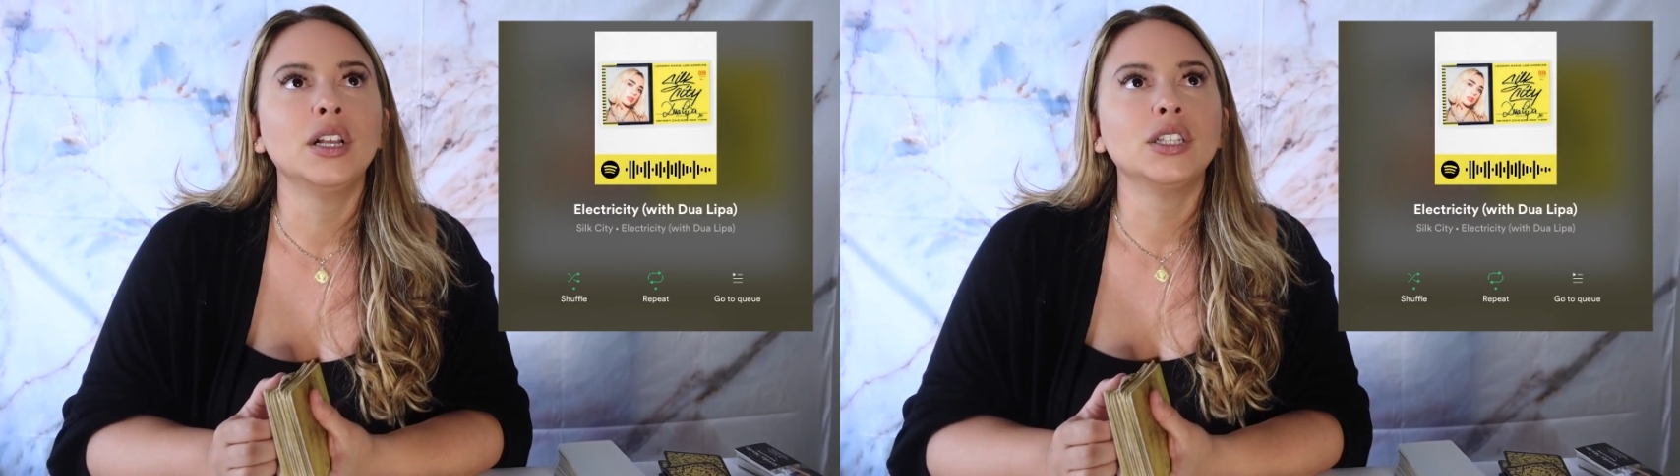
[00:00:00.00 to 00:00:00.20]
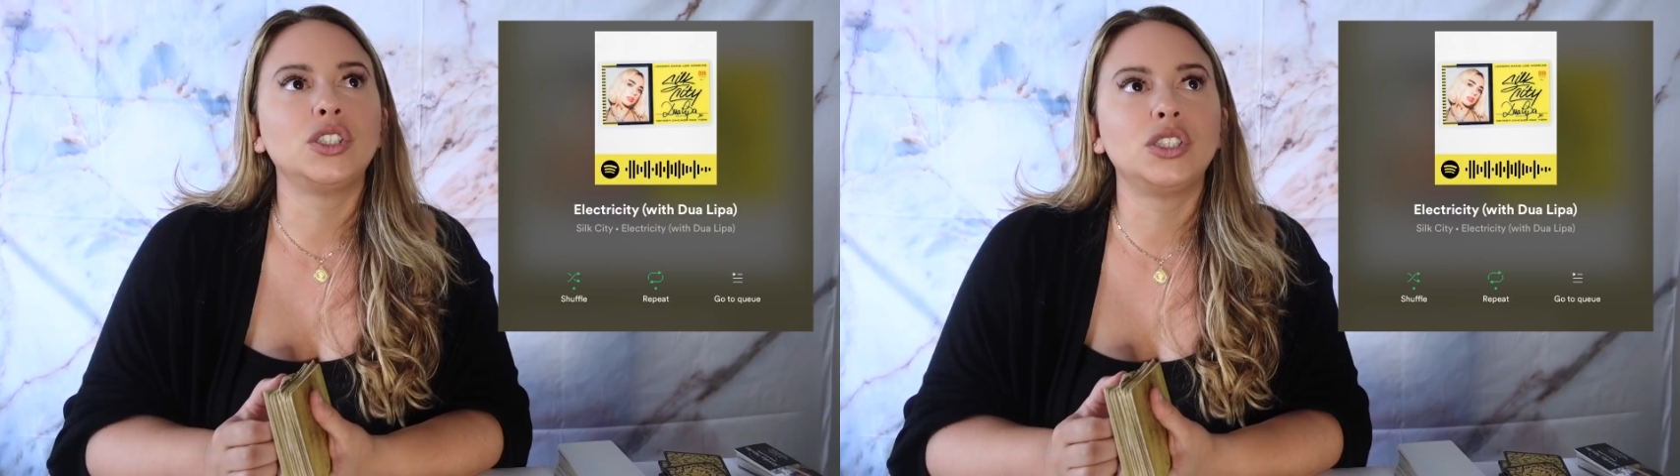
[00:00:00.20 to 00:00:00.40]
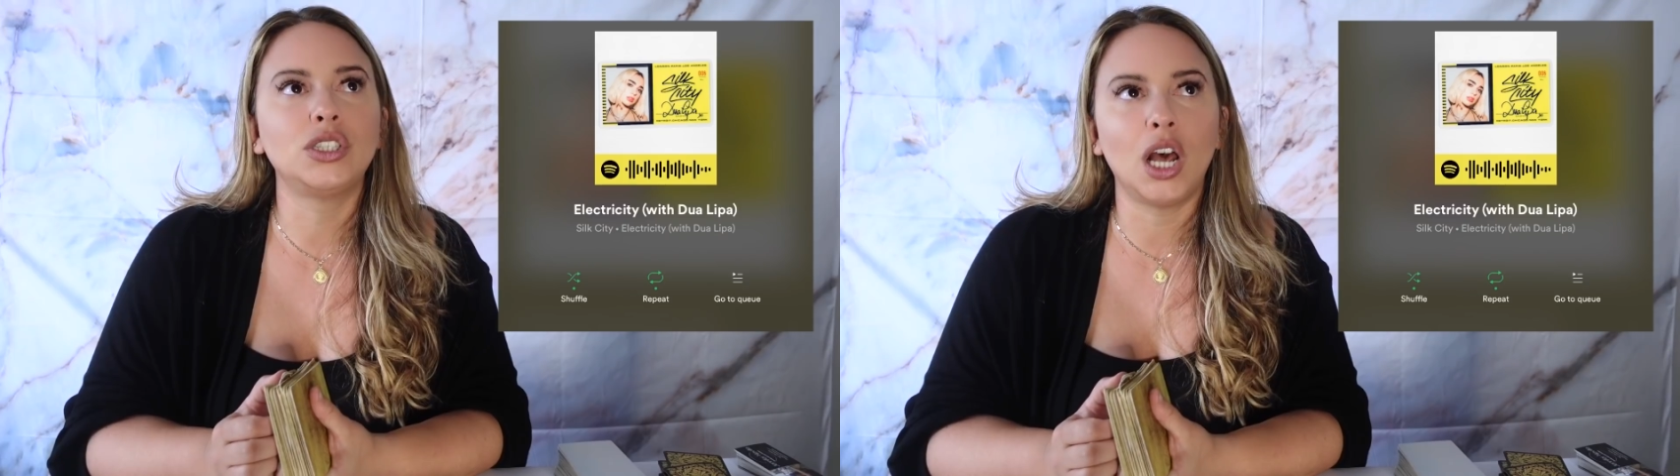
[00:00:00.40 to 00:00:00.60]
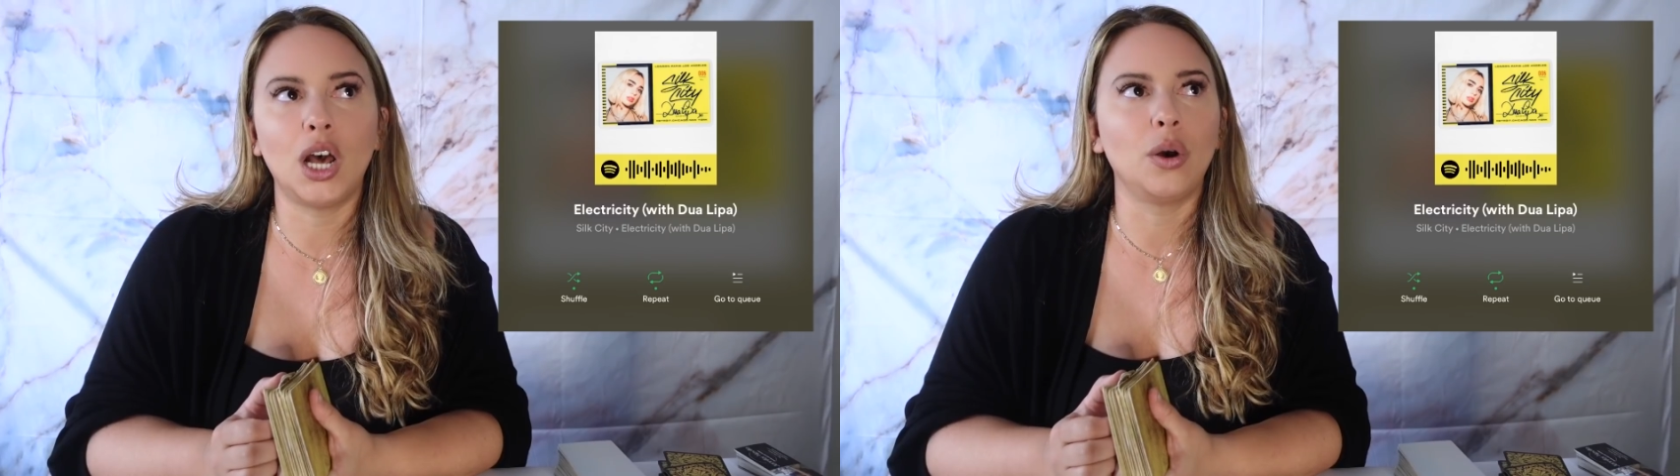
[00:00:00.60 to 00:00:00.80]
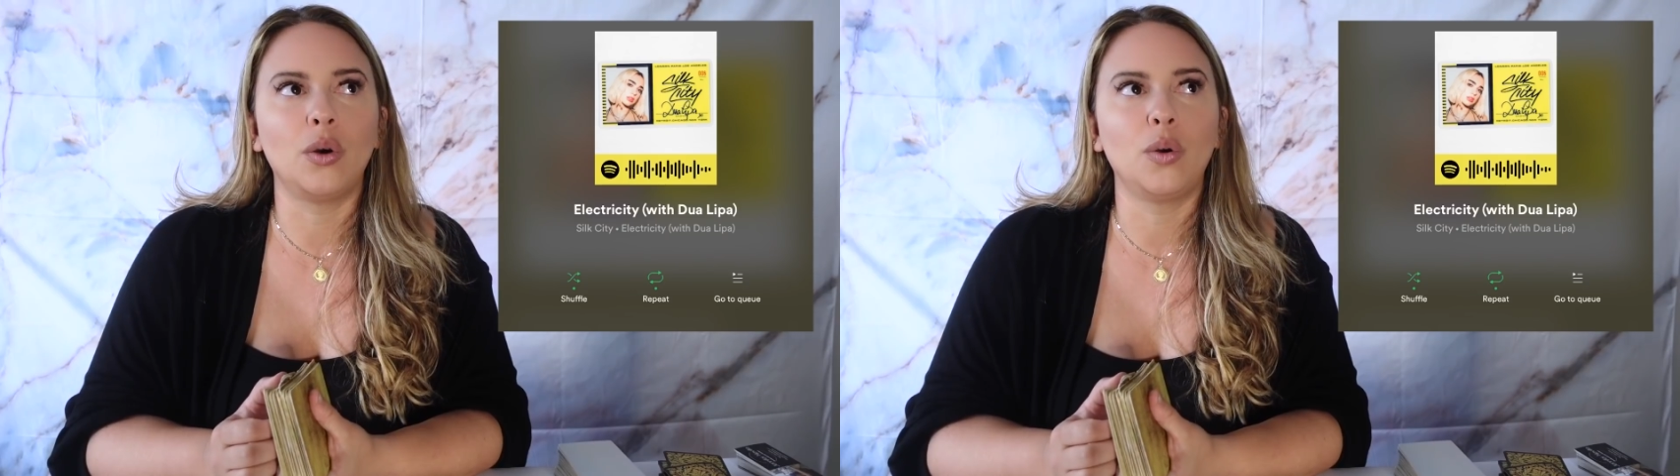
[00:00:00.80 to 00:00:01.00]

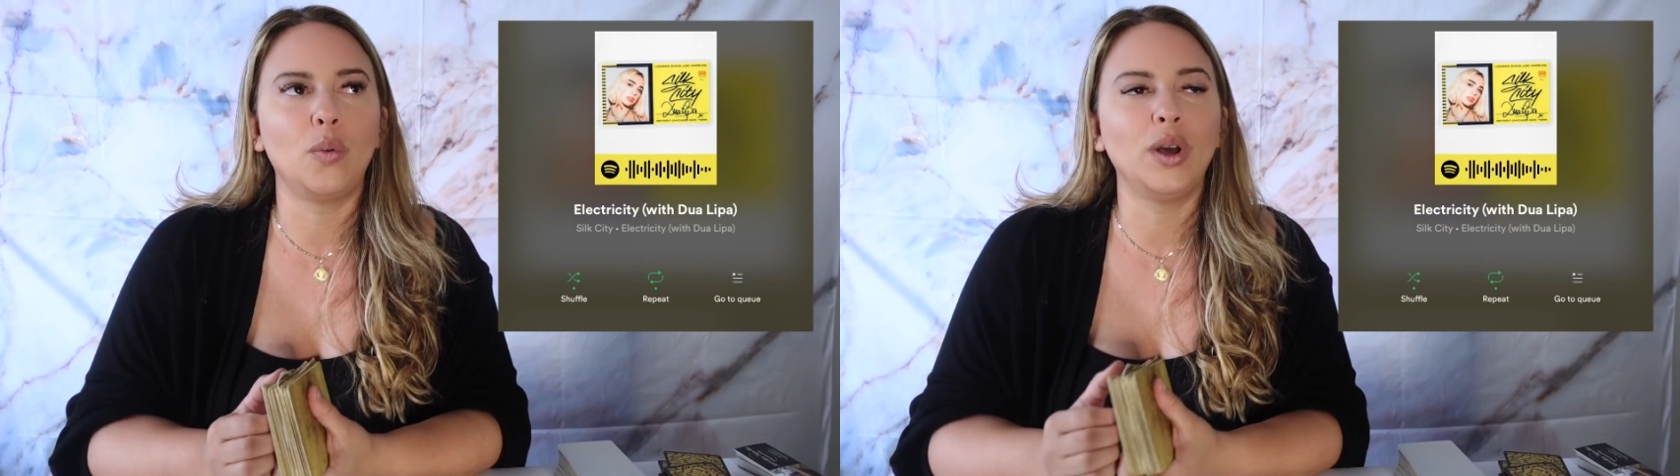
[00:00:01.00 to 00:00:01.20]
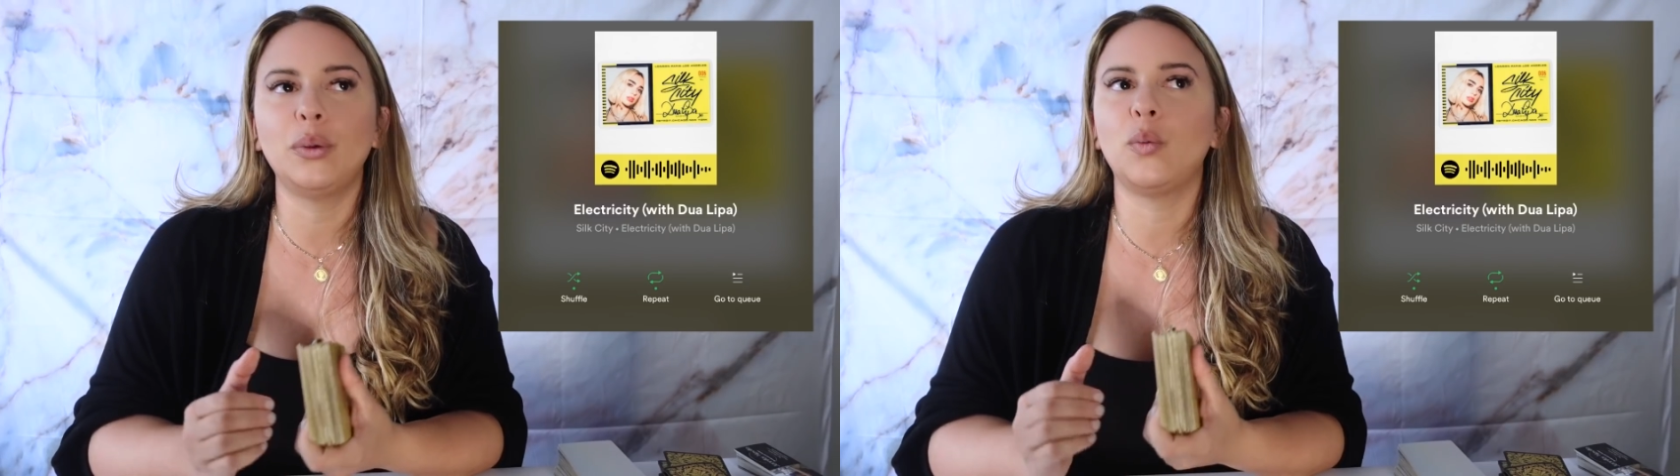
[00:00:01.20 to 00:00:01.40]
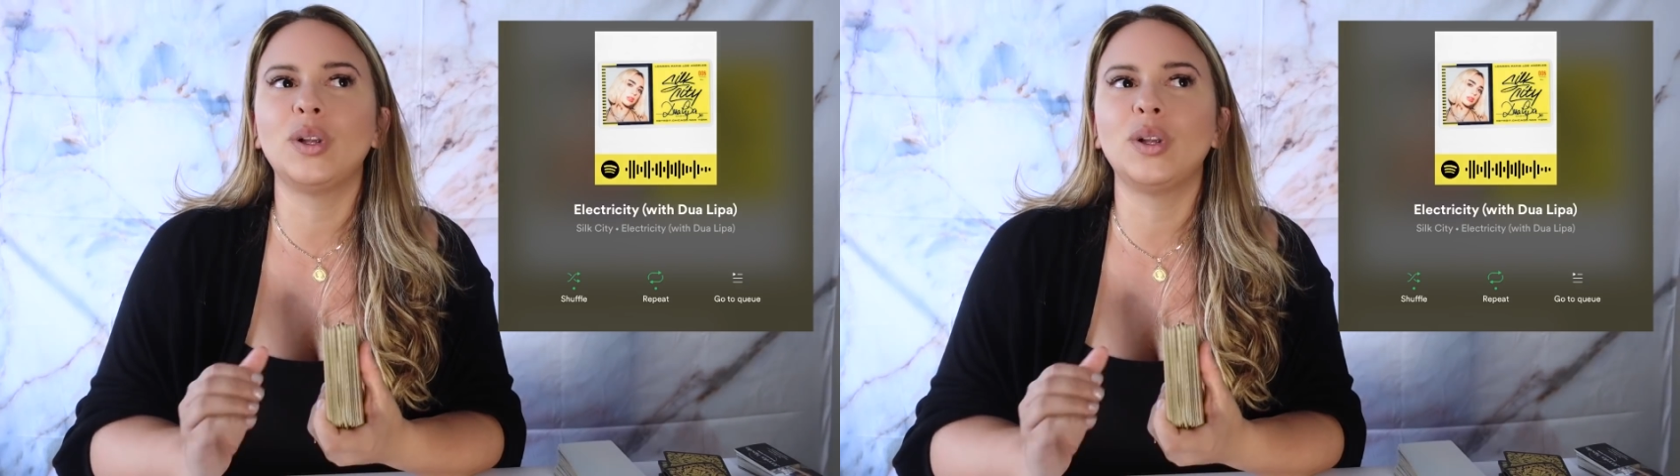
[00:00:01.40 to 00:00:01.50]
So what,